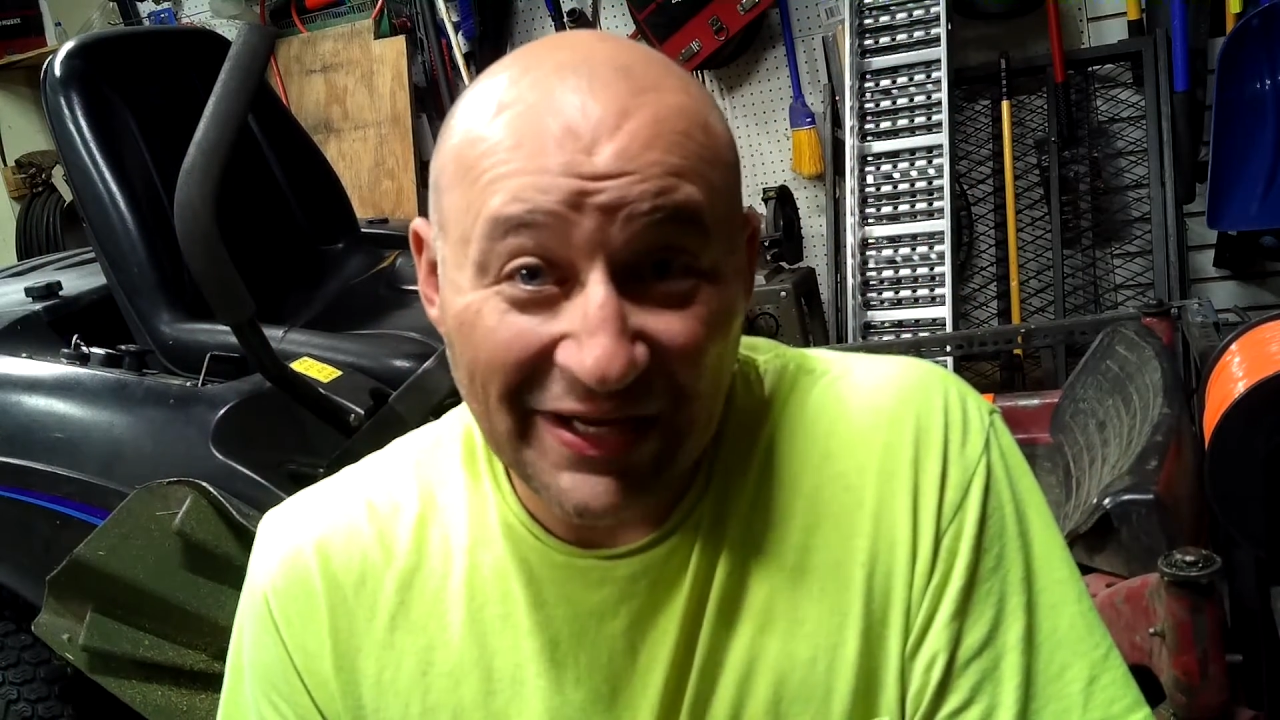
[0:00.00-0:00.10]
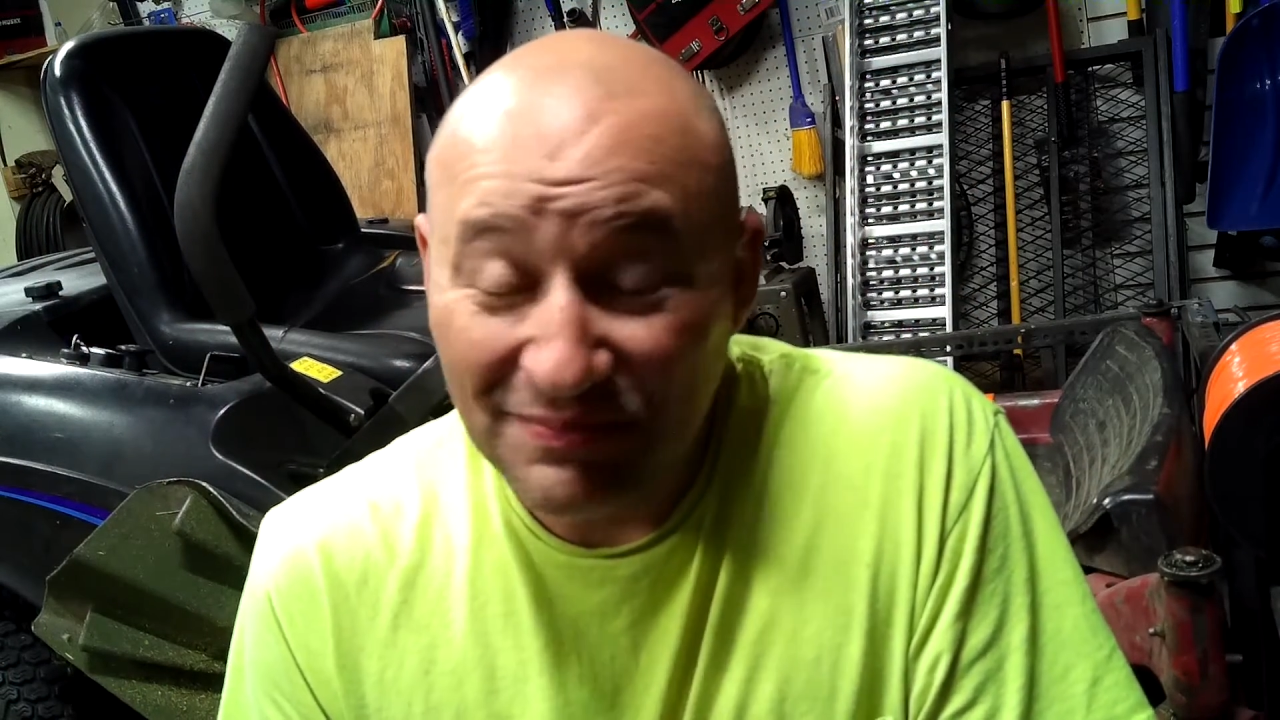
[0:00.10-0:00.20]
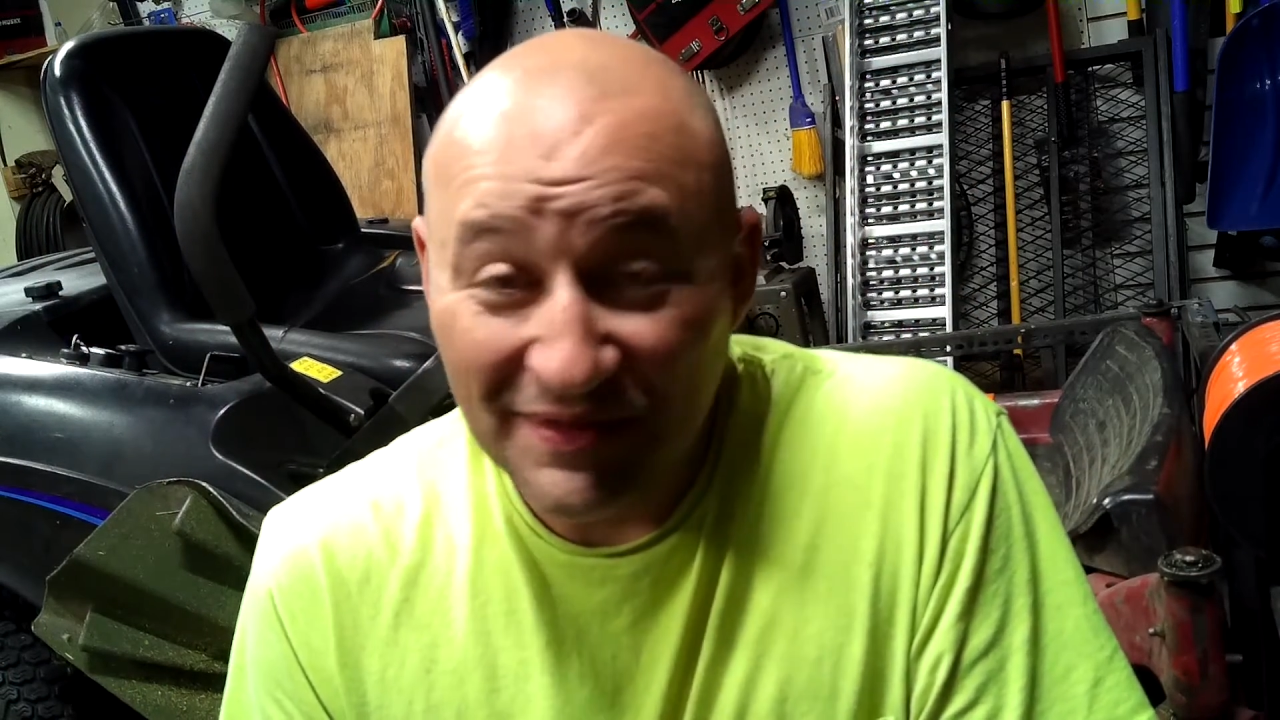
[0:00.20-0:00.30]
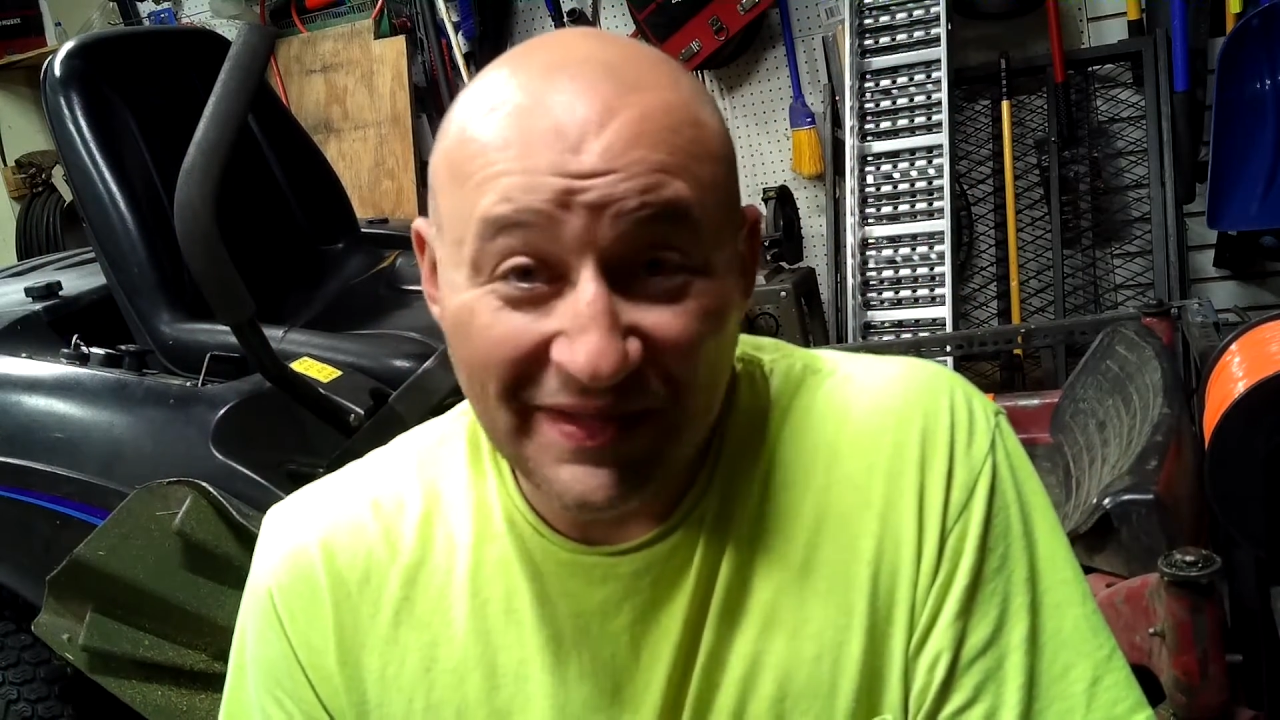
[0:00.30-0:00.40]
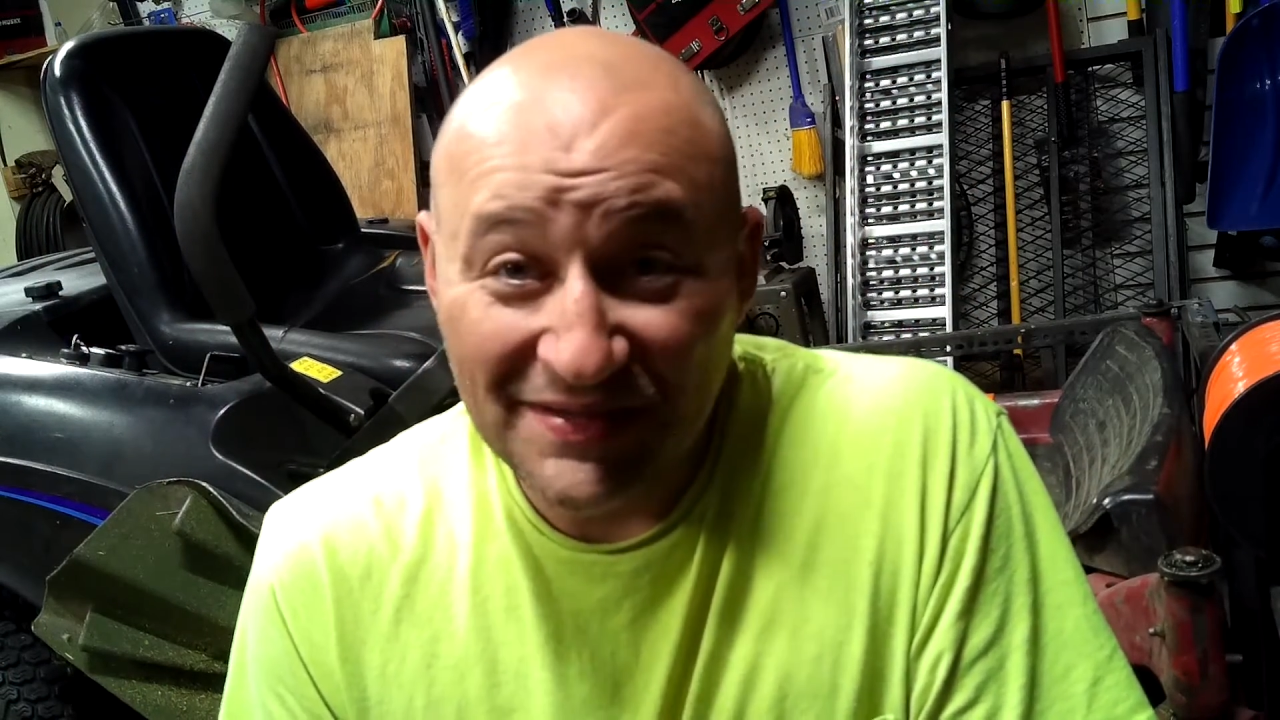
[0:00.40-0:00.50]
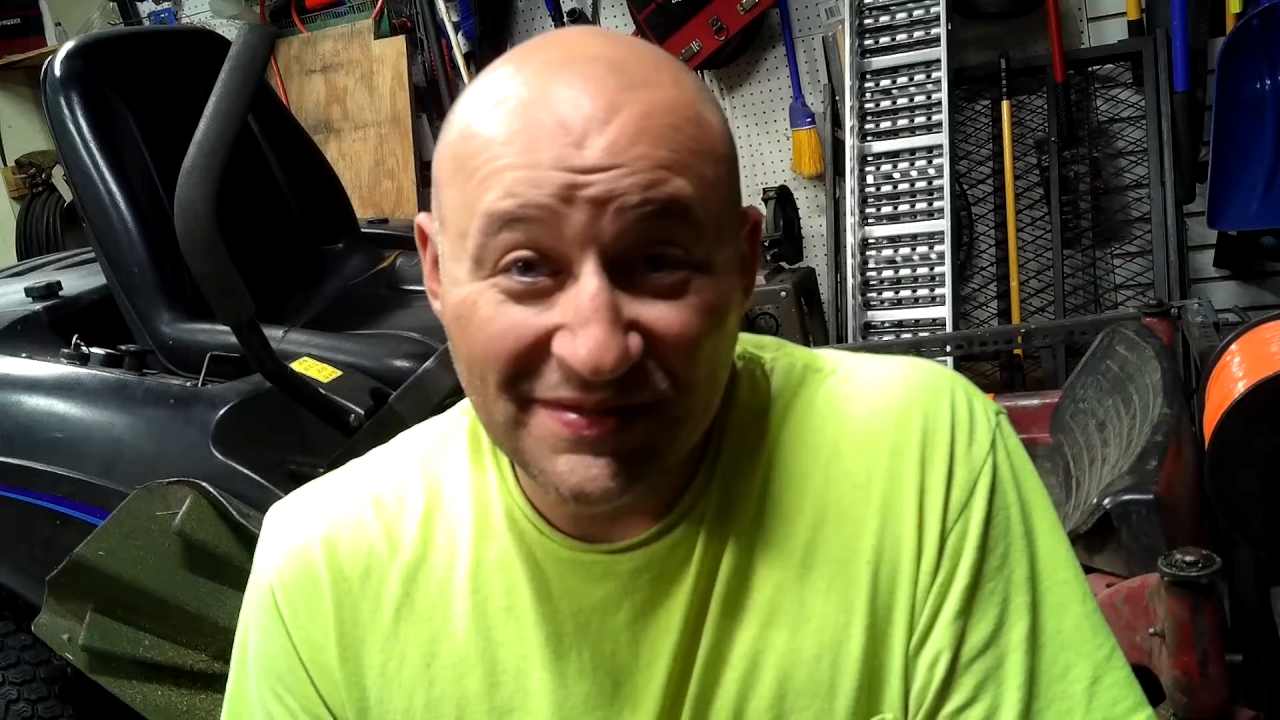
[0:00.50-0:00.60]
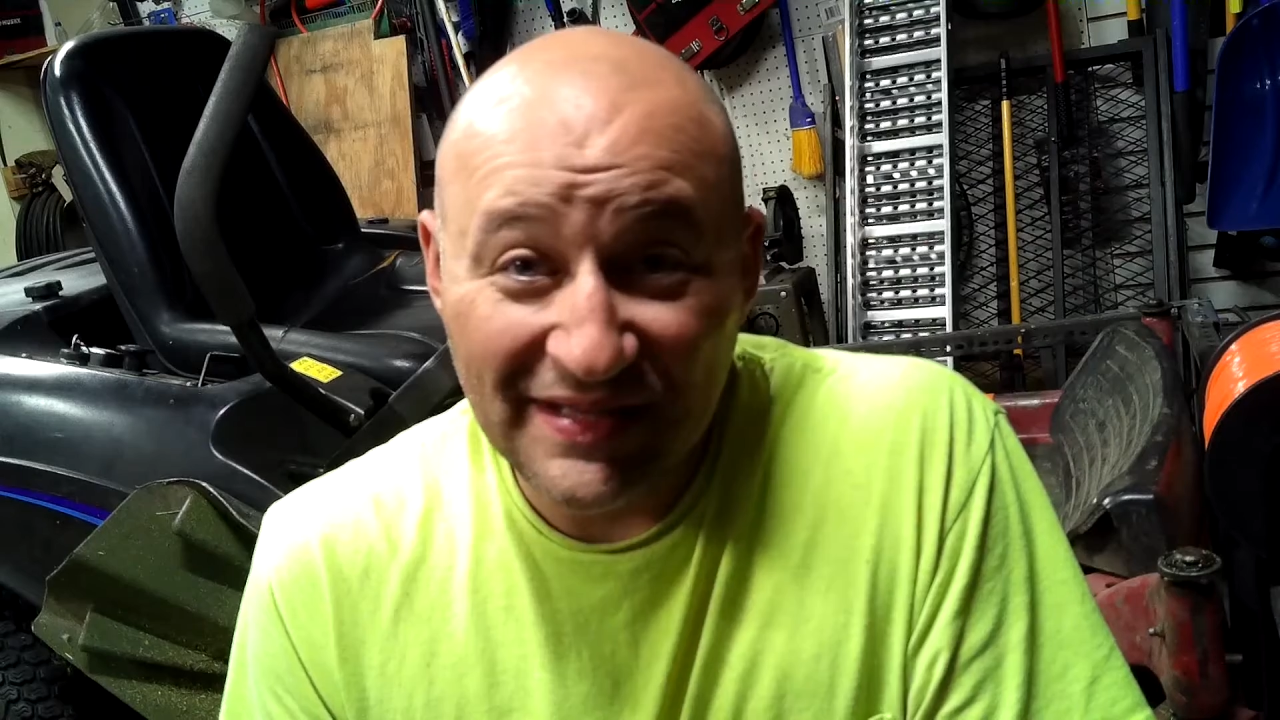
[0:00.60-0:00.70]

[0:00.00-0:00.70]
it, but